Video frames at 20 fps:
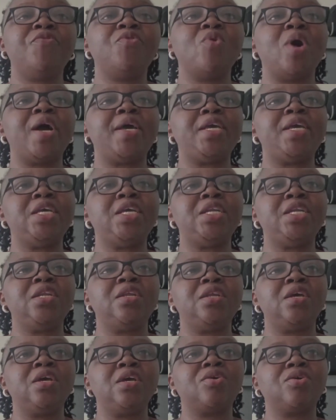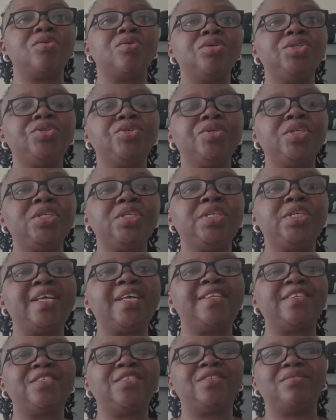If you are in a
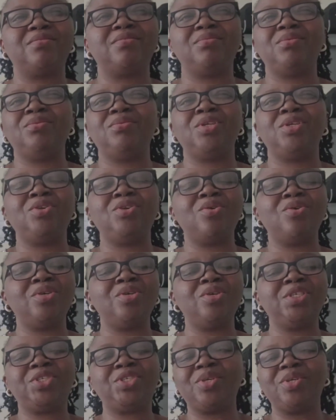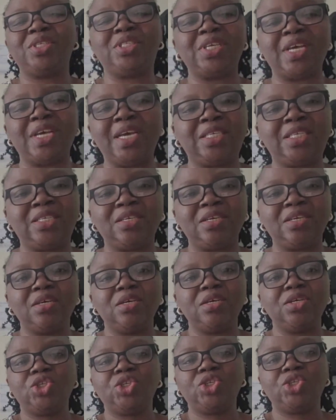country that you are not
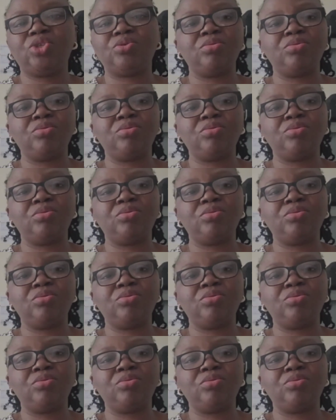restricted